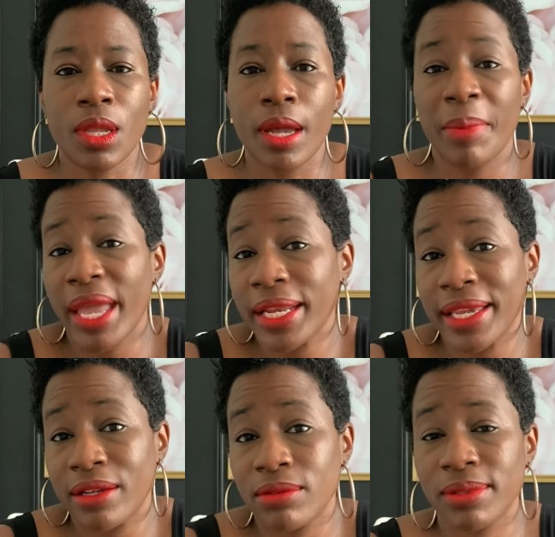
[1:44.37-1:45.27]
I'm back
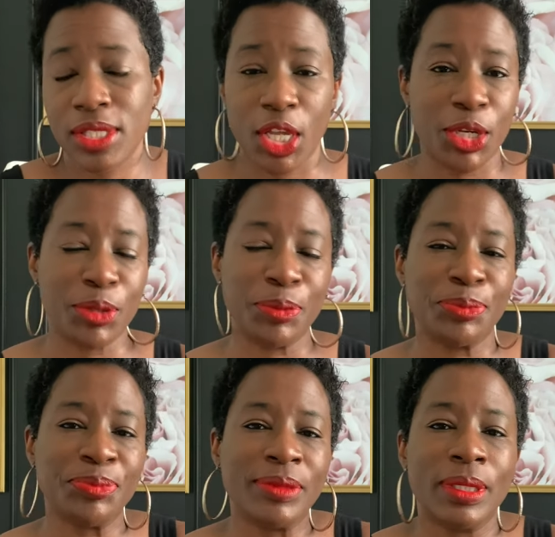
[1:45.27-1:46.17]
now. So
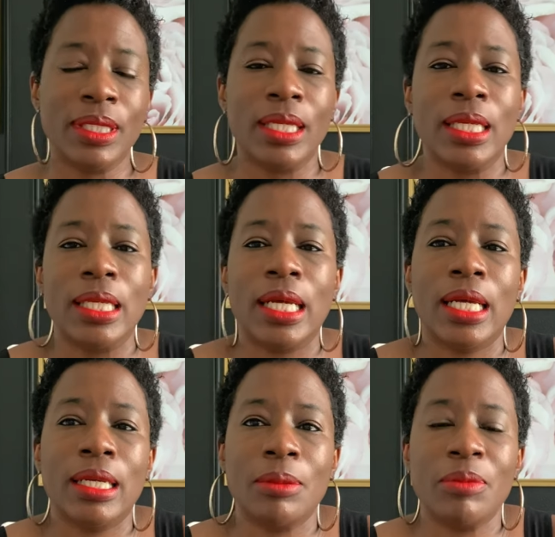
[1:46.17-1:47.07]

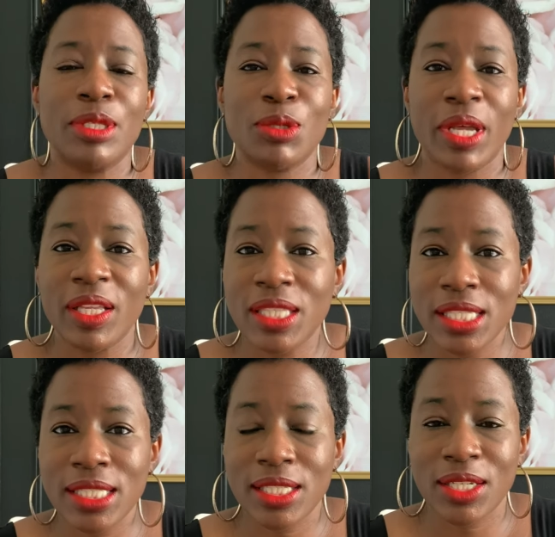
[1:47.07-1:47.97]
mental health
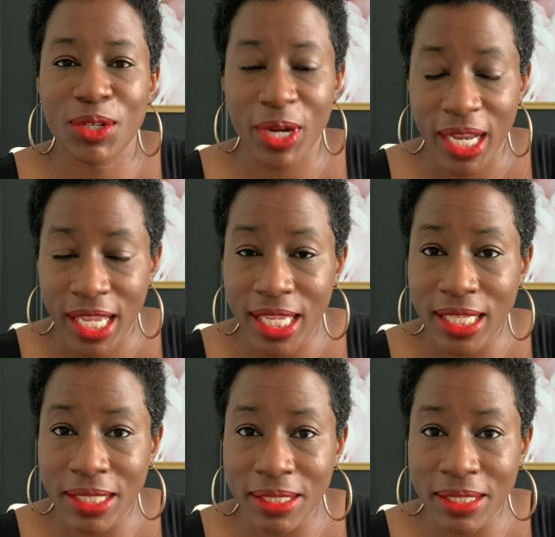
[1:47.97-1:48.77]
is great.